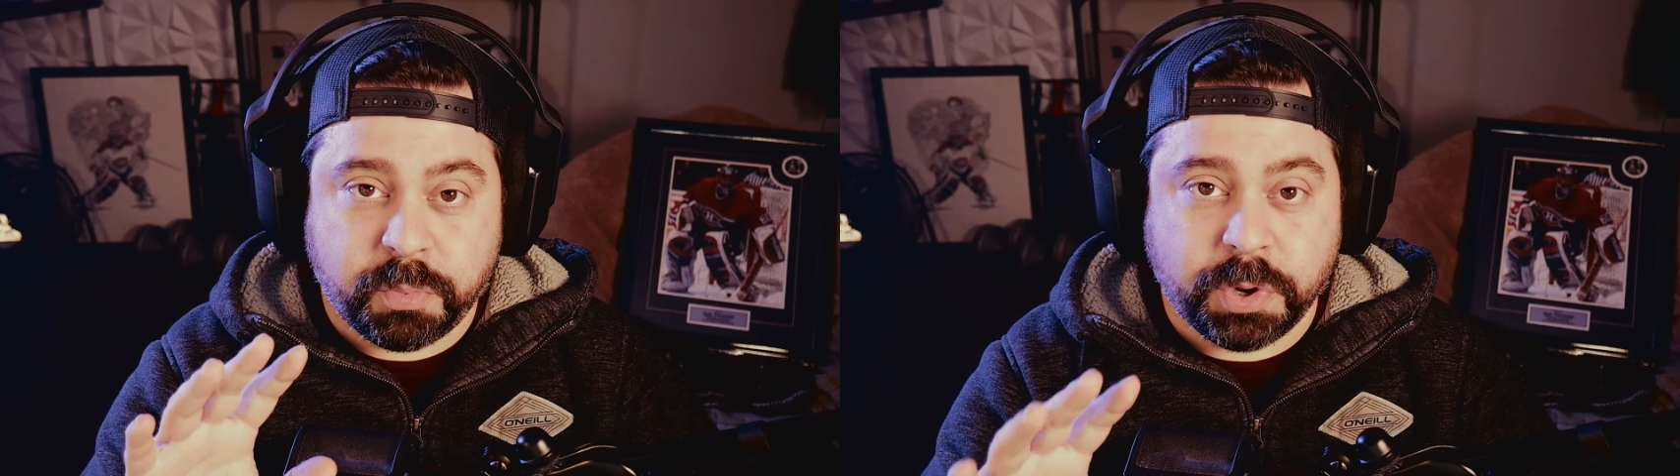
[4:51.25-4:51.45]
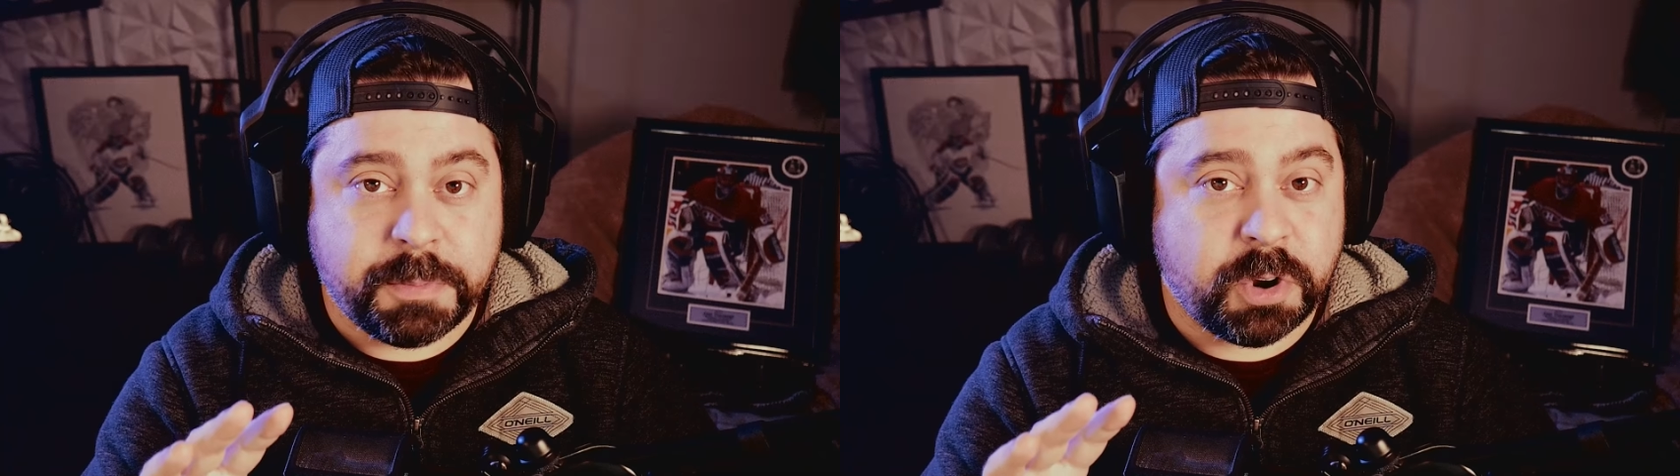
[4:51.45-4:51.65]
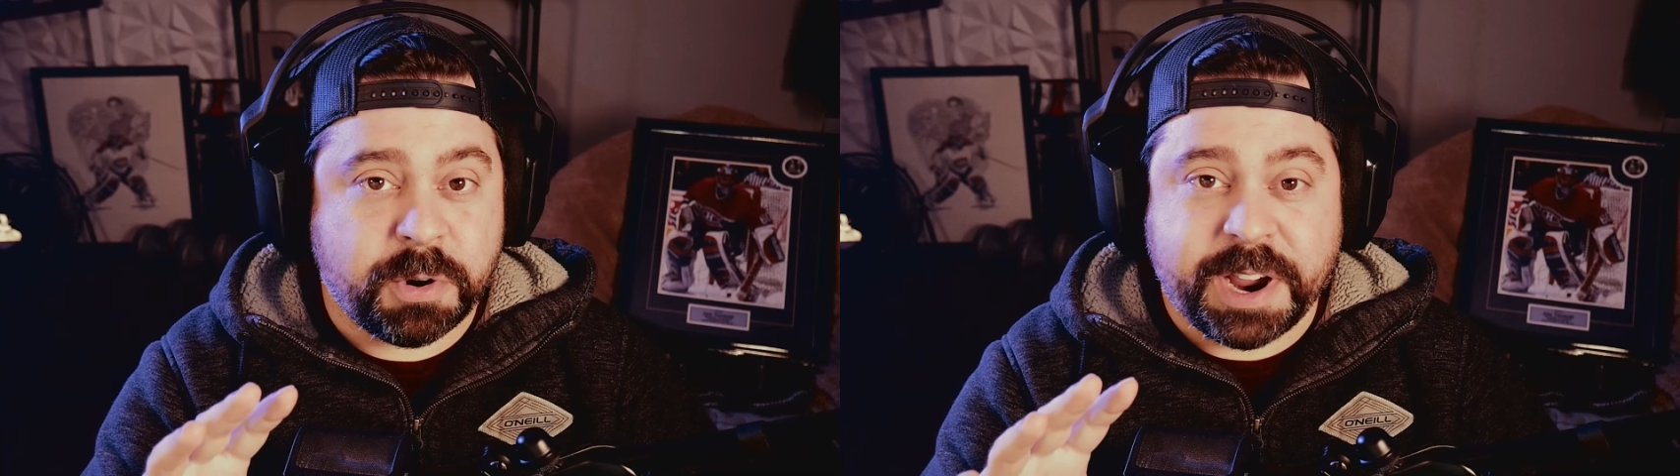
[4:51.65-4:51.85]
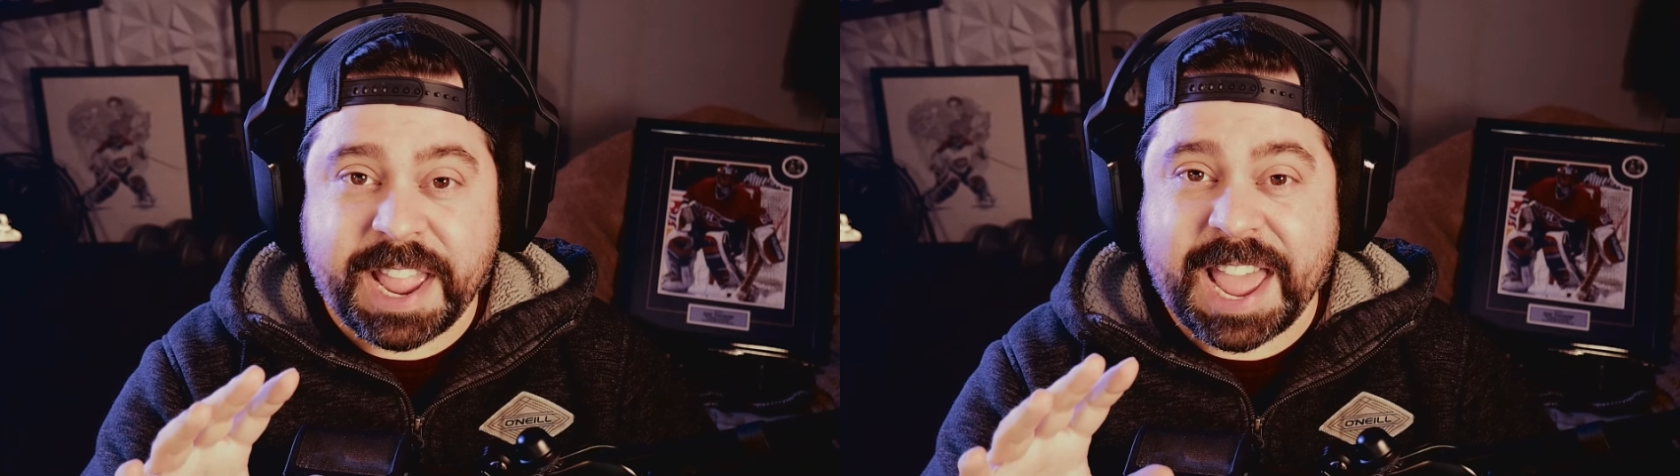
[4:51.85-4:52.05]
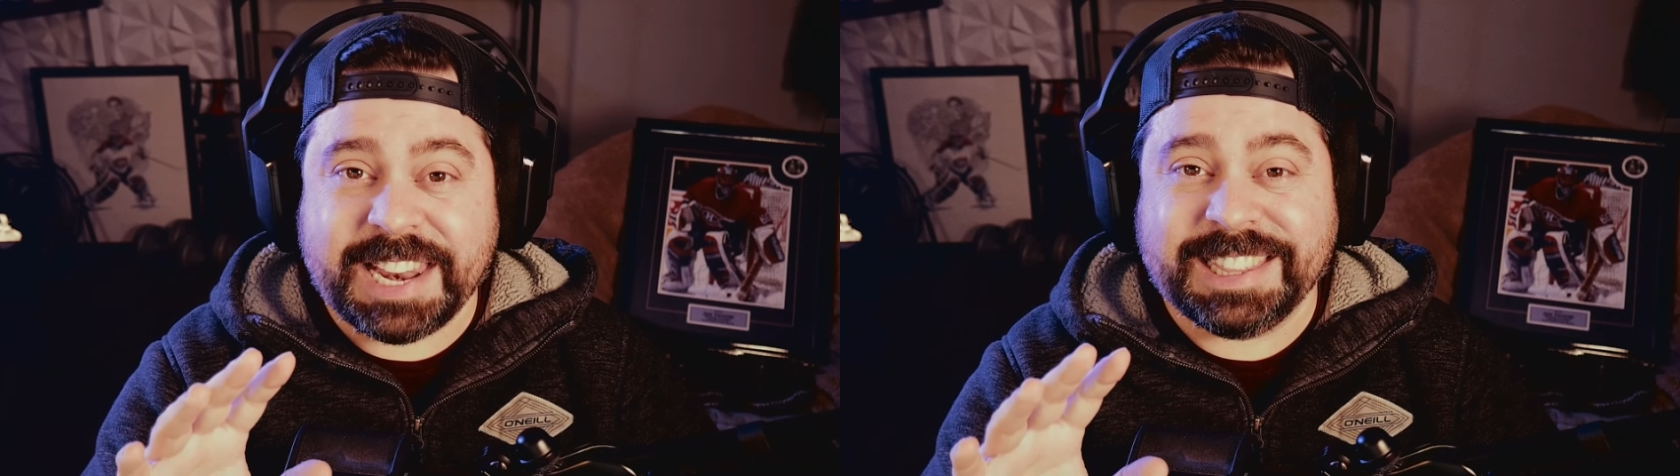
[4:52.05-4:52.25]
Primo
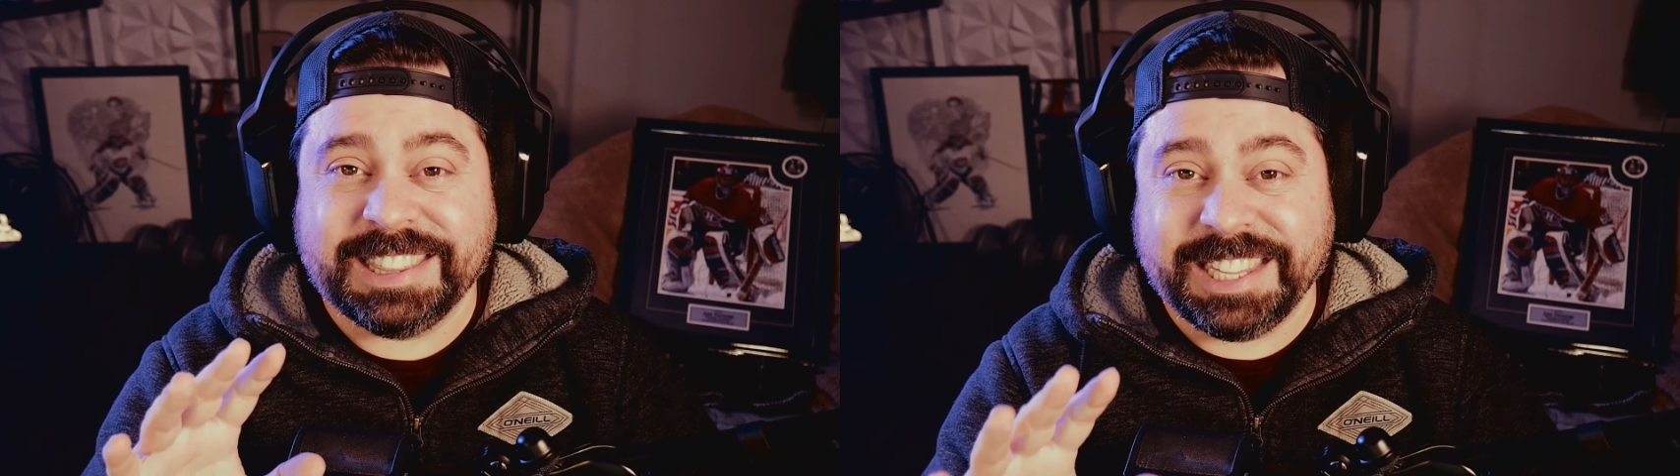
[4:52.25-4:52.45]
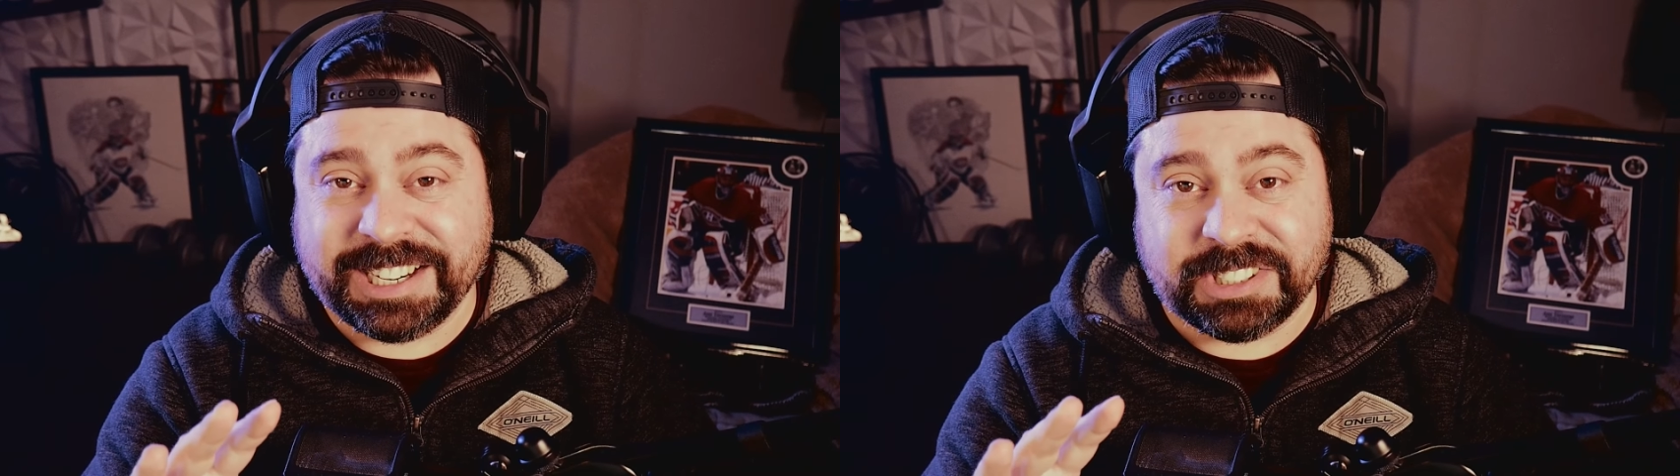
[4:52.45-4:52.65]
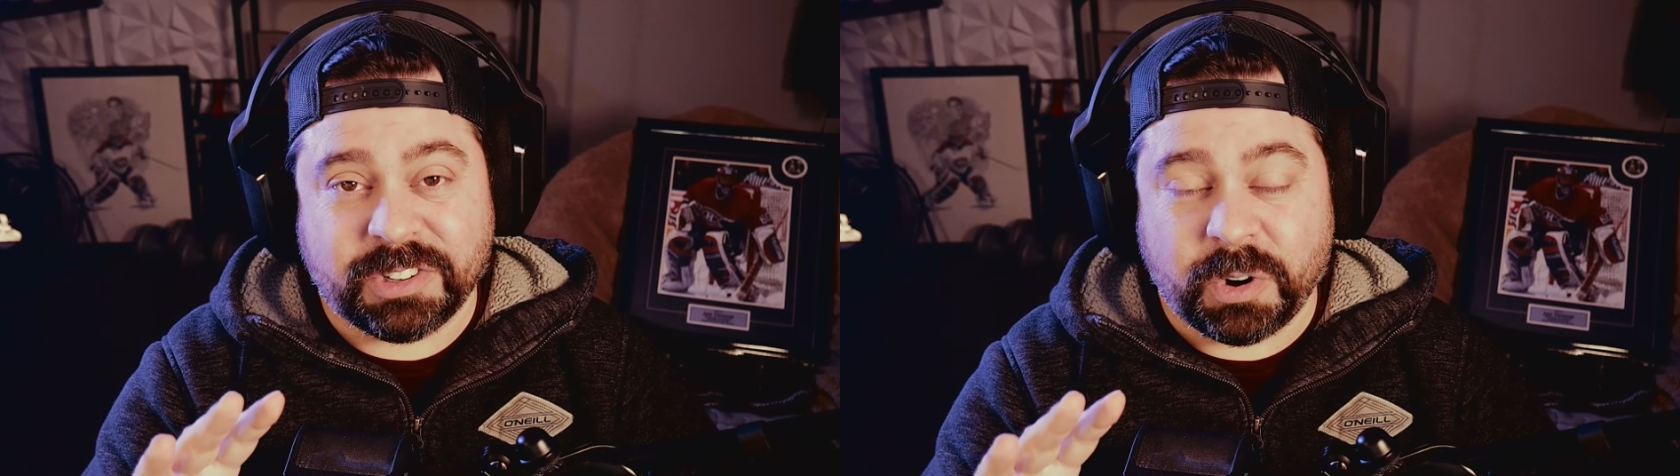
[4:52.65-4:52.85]
had little